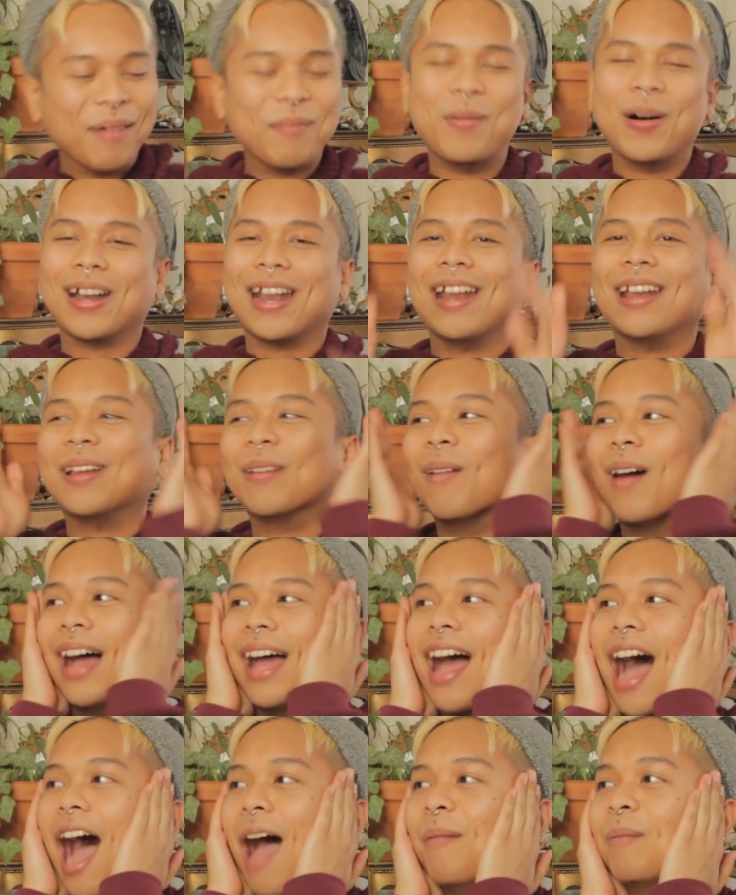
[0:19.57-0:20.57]
But
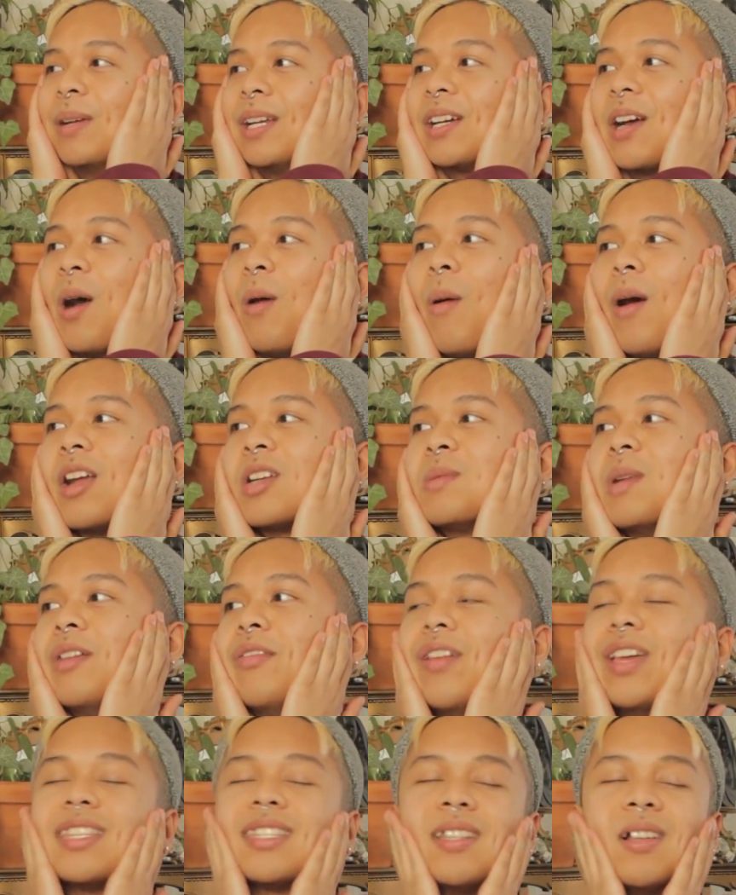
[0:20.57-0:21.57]
anyway, I'm gonna go wash my
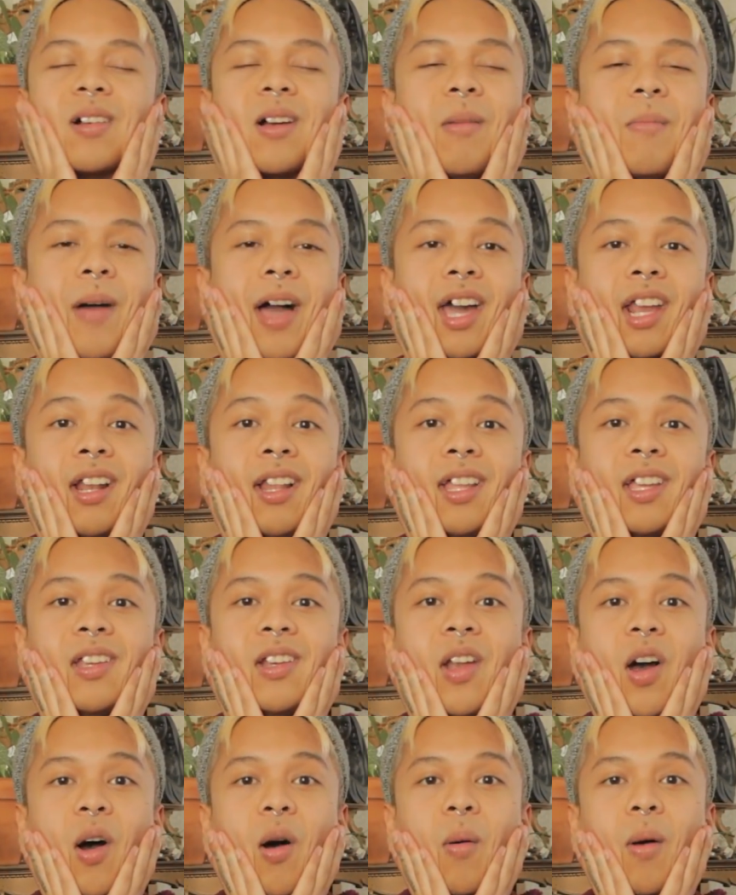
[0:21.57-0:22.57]
face, so I'll come back and I'll let
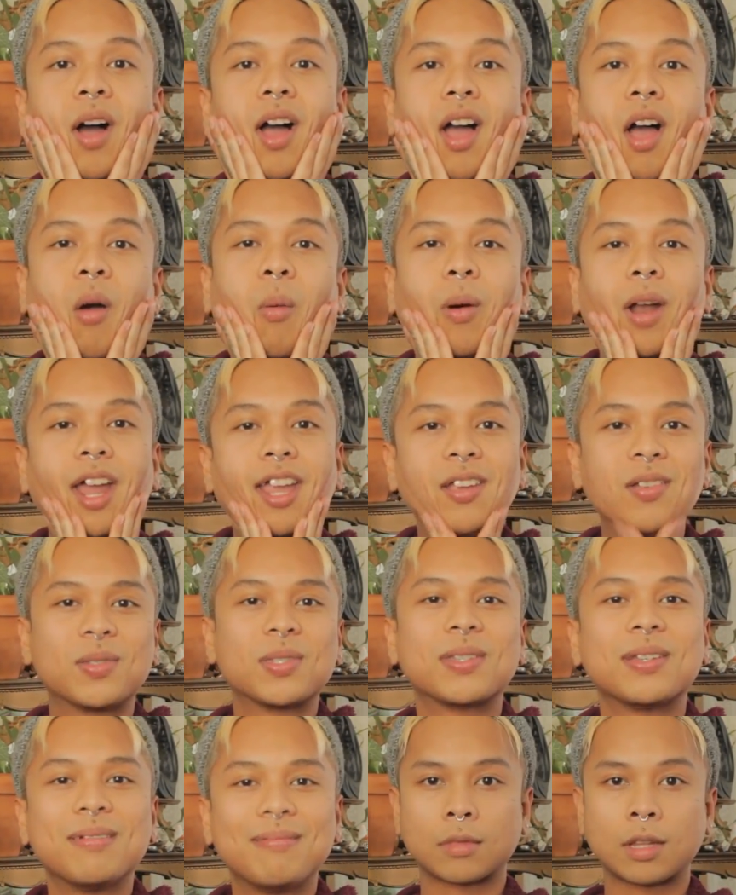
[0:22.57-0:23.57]
you know what I
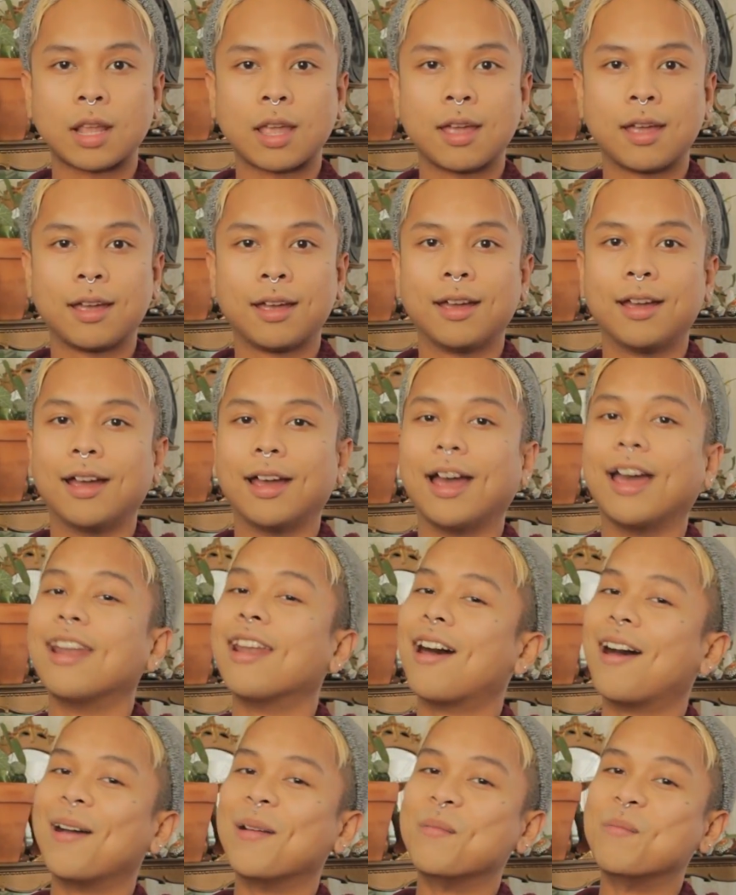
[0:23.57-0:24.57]
used.
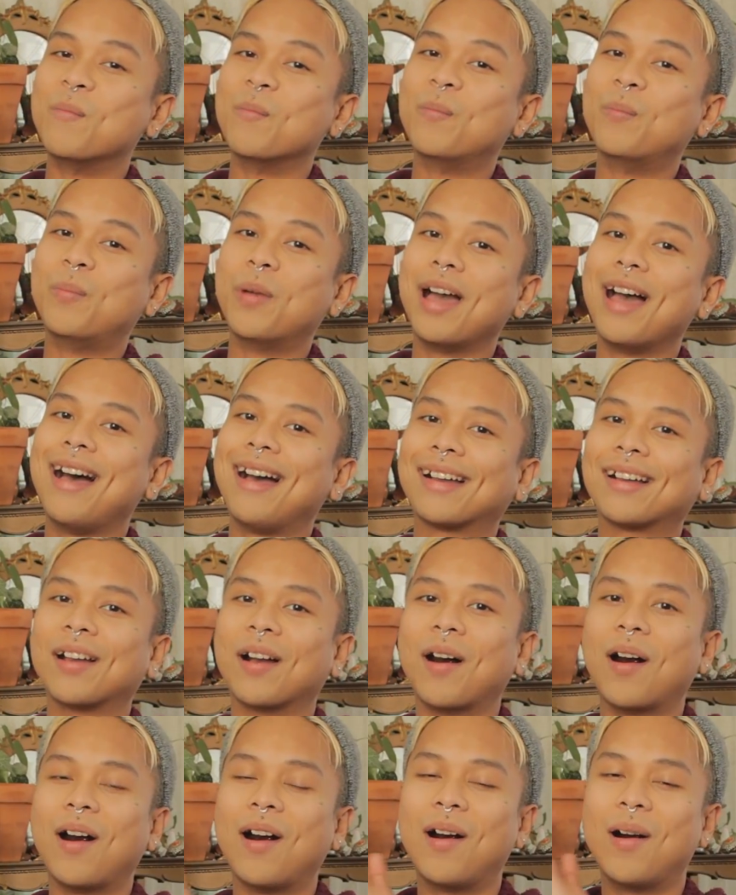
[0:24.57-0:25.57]
And I'm back
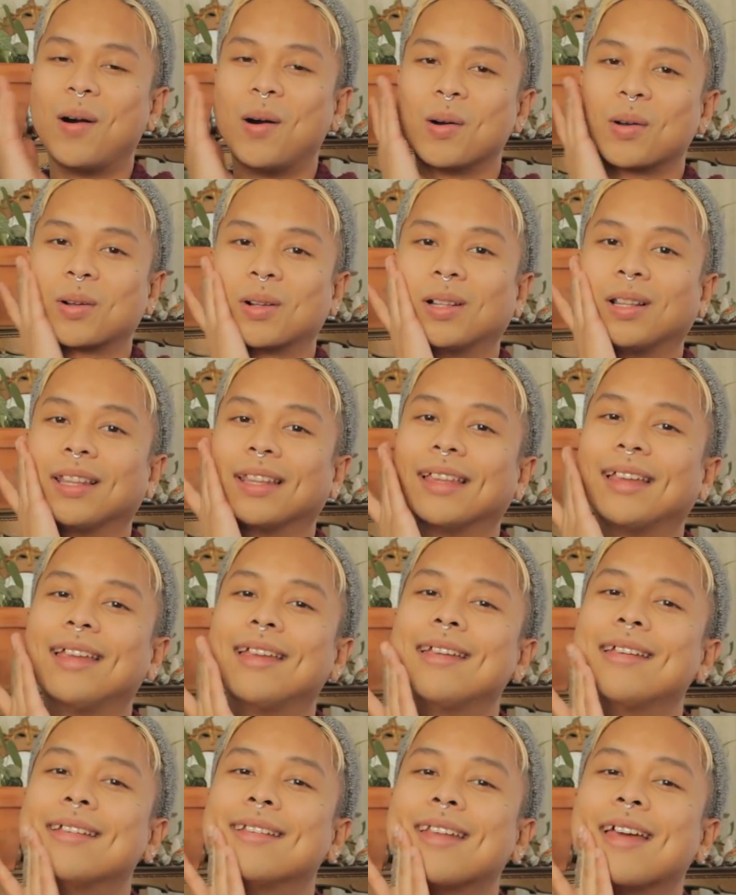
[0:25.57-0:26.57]
all
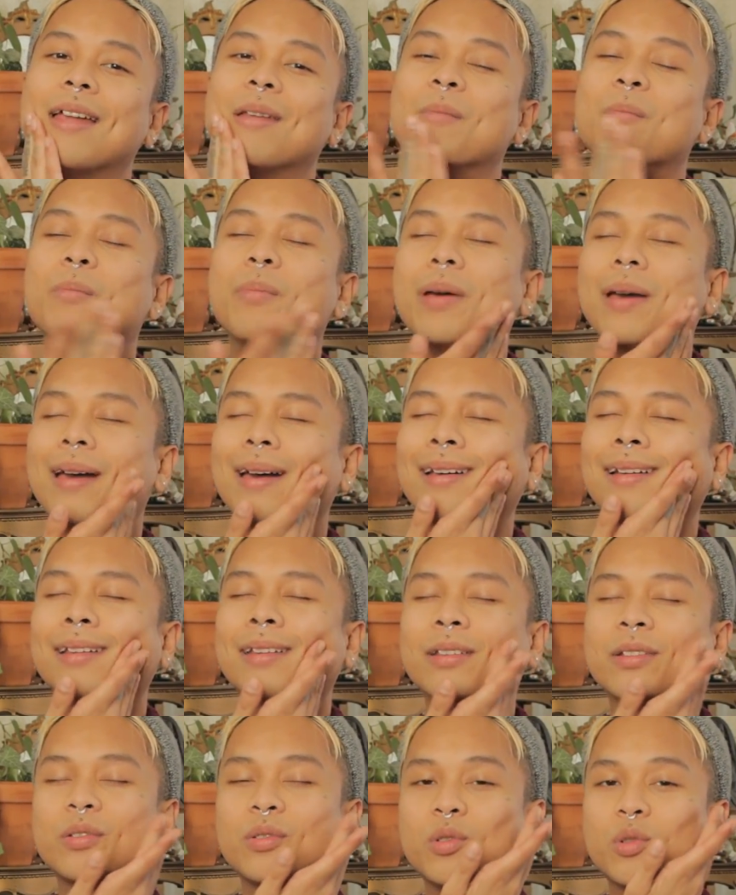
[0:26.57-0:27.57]
clean and
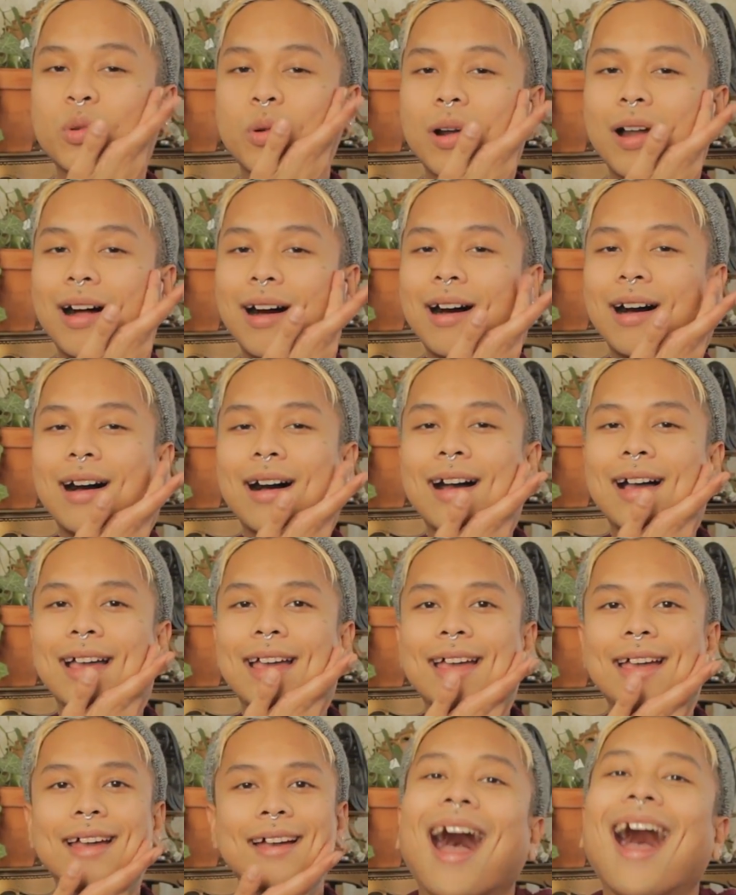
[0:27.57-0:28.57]
patted
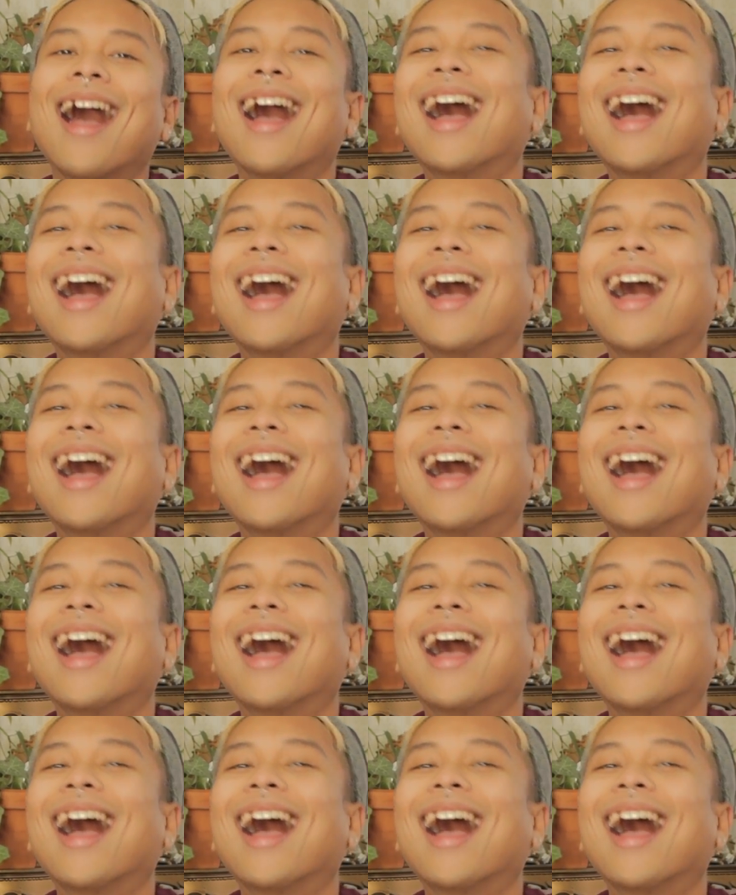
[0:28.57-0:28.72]
dry.